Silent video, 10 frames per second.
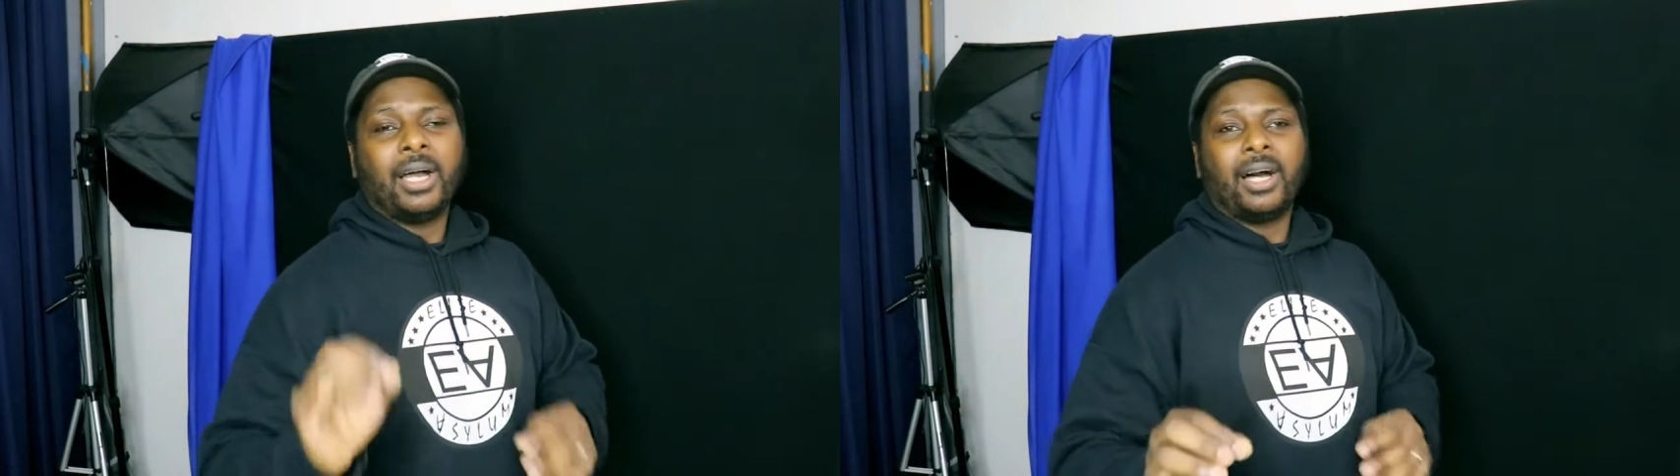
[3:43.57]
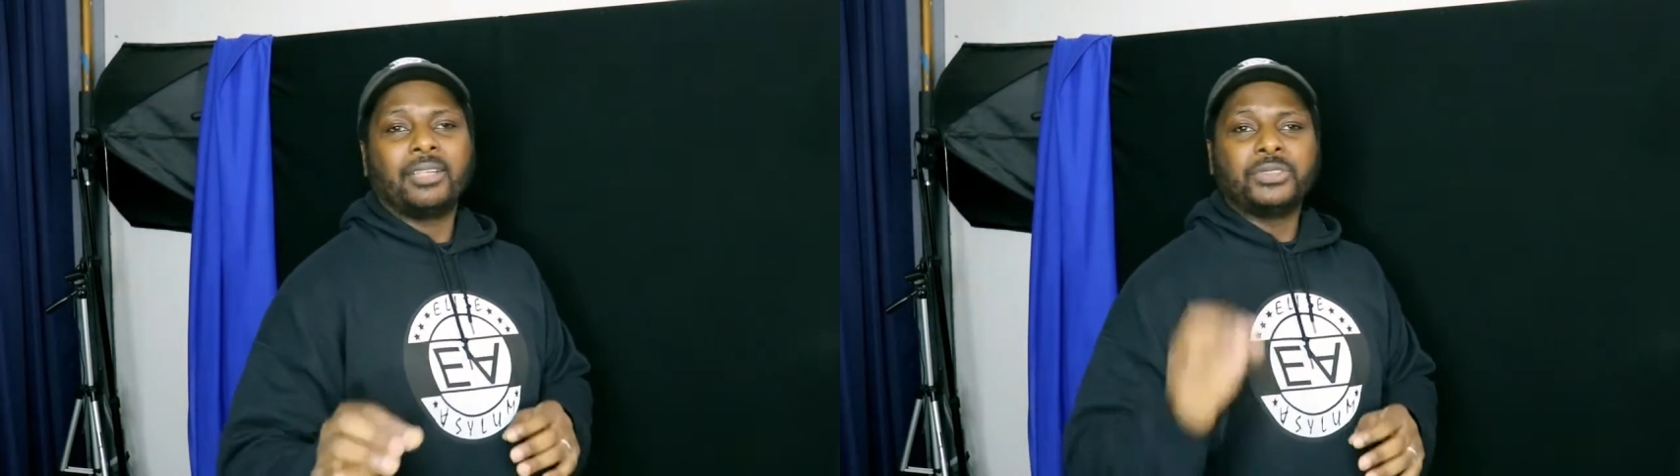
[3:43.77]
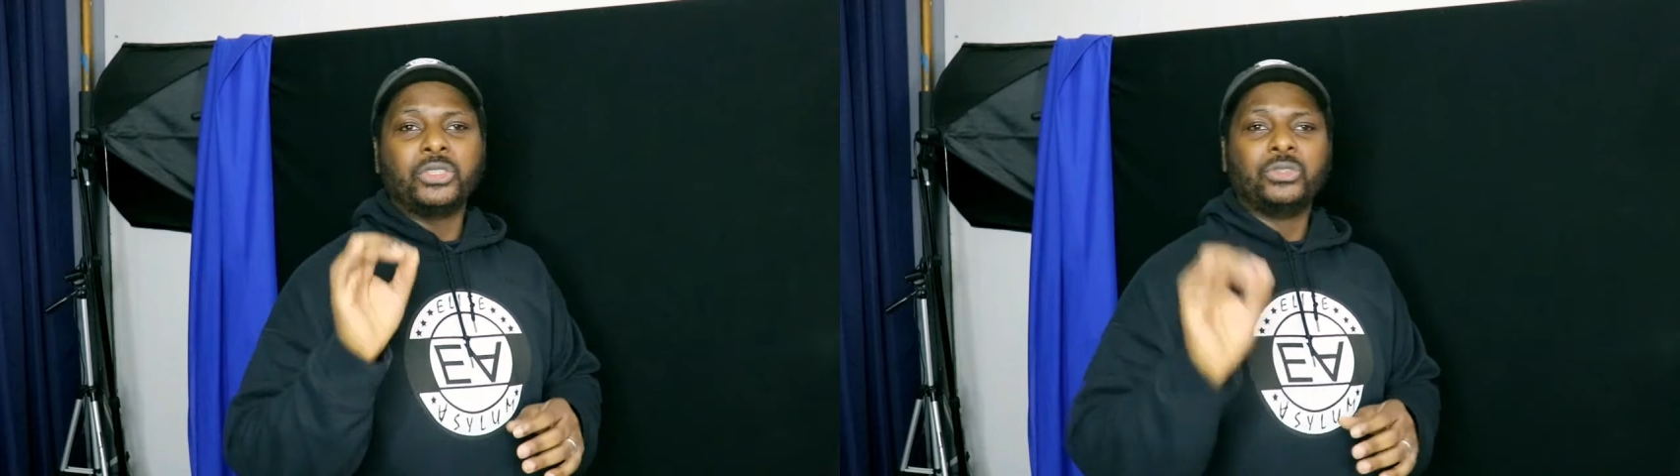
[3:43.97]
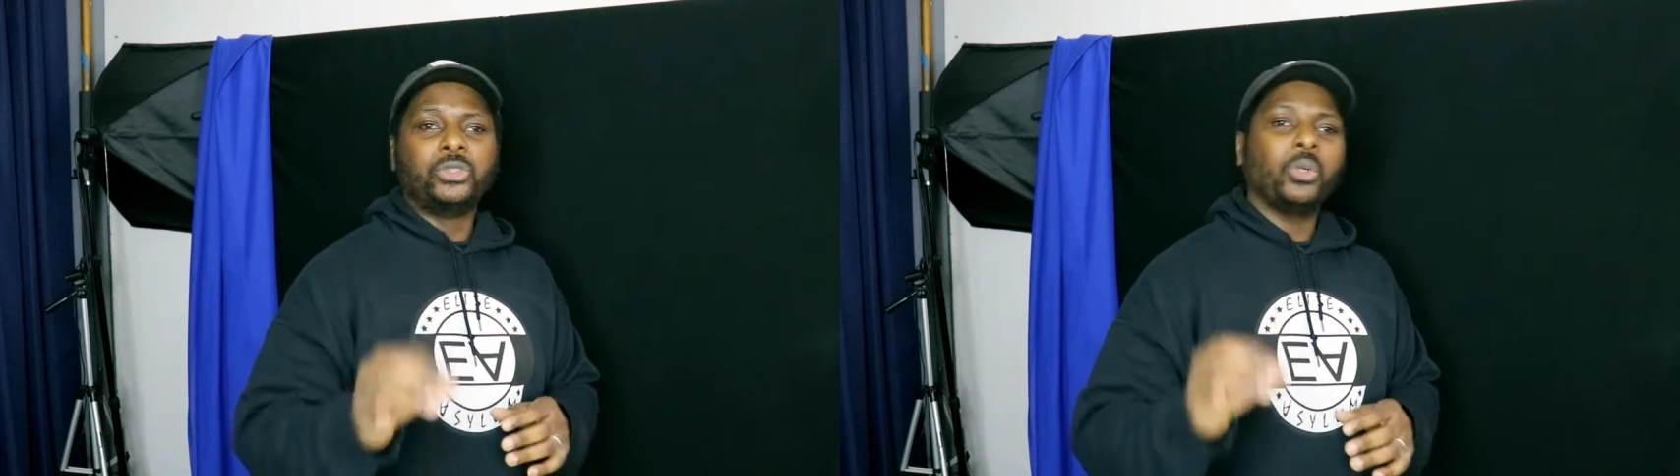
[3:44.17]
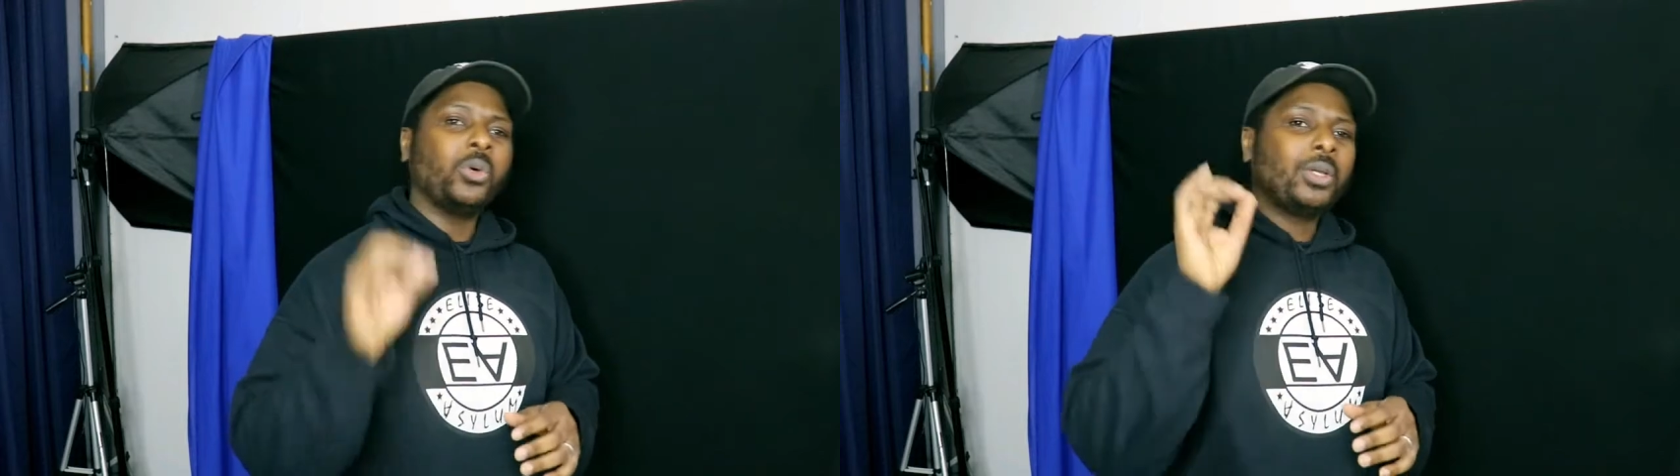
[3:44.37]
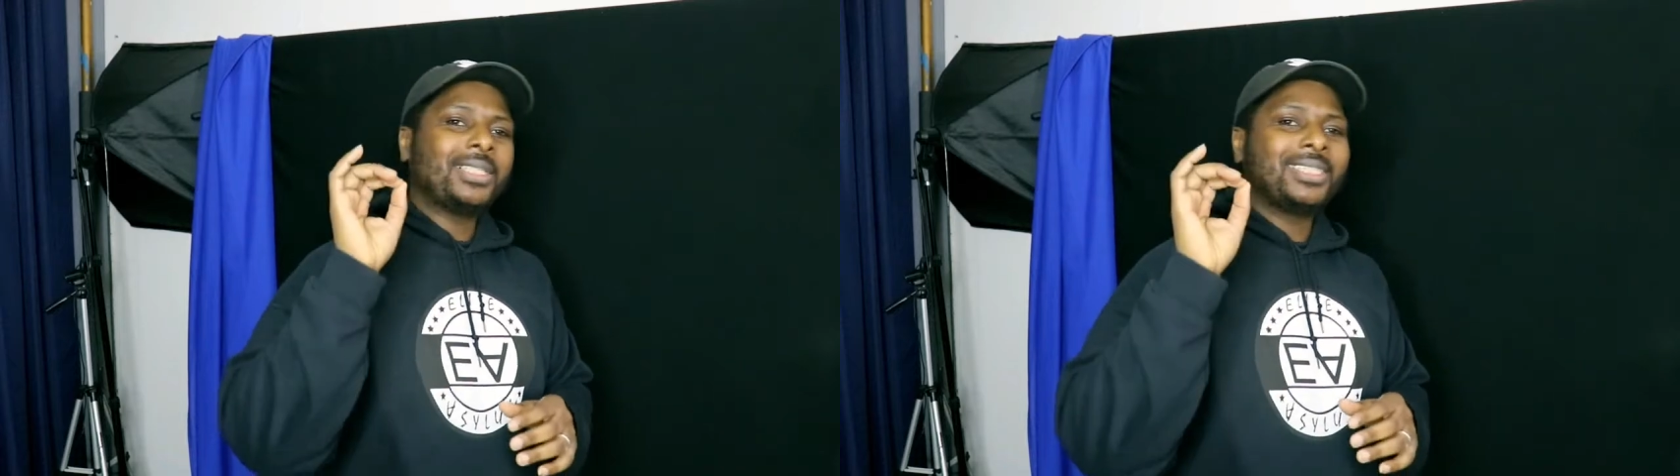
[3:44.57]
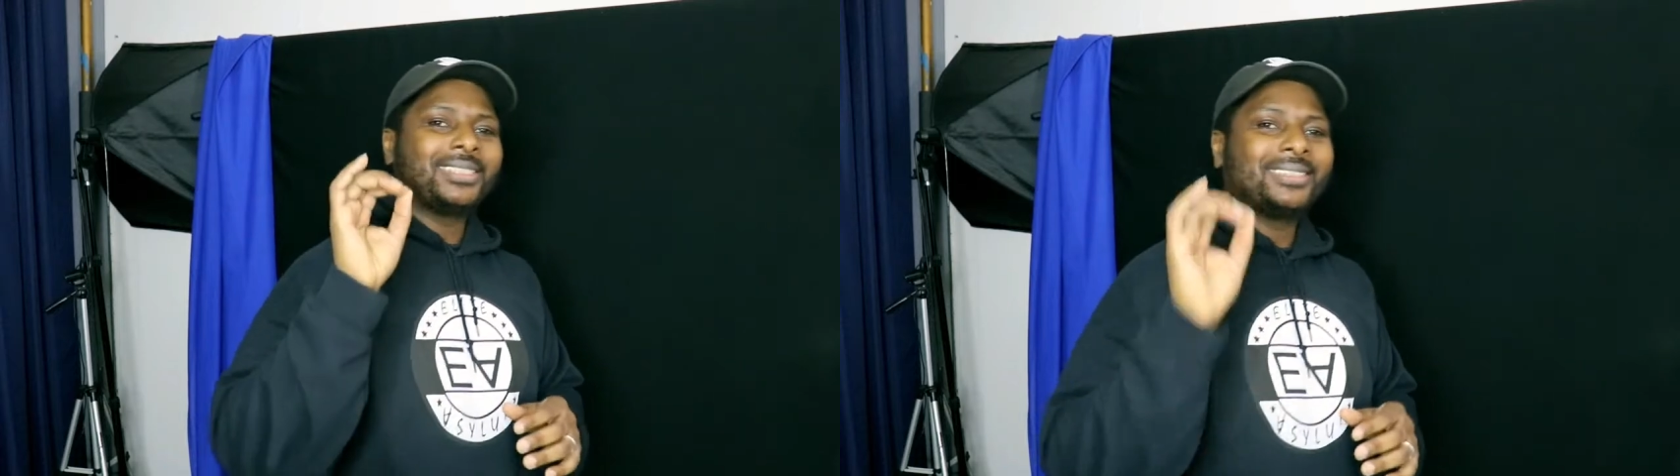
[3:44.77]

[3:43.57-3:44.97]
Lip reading: of the dual